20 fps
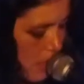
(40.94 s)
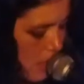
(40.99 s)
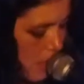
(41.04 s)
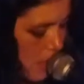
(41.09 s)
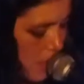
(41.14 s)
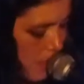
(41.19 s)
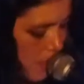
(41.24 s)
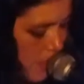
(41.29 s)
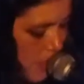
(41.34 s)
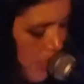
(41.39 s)

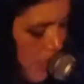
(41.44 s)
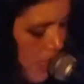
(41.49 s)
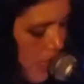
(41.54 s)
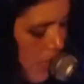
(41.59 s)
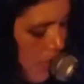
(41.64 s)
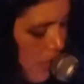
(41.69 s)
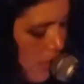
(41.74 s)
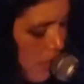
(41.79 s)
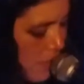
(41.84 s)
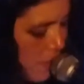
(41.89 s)
If the
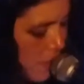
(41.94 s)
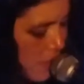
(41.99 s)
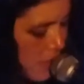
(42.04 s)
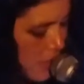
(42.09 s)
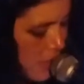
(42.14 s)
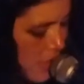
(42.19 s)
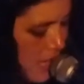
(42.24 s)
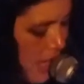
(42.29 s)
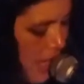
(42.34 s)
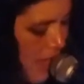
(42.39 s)

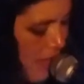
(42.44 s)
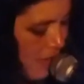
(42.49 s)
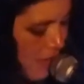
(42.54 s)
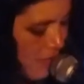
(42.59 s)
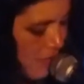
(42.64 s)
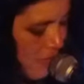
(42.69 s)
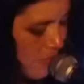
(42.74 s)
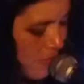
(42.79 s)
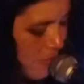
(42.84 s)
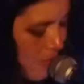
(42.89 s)
elephants
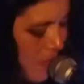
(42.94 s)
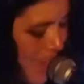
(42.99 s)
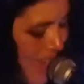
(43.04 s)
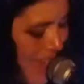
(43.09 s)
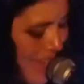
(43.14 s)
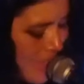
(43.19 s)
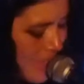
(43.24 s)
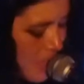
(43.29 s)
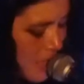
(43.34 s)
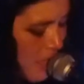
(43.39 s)
have
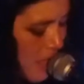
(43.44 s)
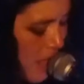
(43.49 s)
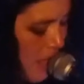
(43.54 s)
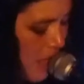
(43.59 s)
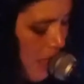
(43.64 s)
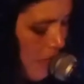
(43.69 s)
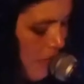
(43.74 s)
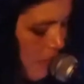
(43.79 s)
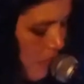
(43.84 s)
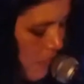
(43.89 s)
past
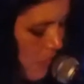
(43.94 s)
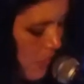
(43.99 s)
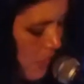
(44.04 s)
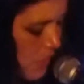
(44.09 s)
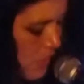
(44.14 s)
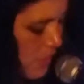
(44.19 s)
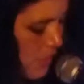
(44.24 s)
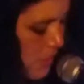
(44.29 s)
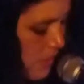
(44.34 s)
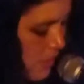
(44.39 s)

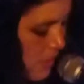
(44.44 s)
lives,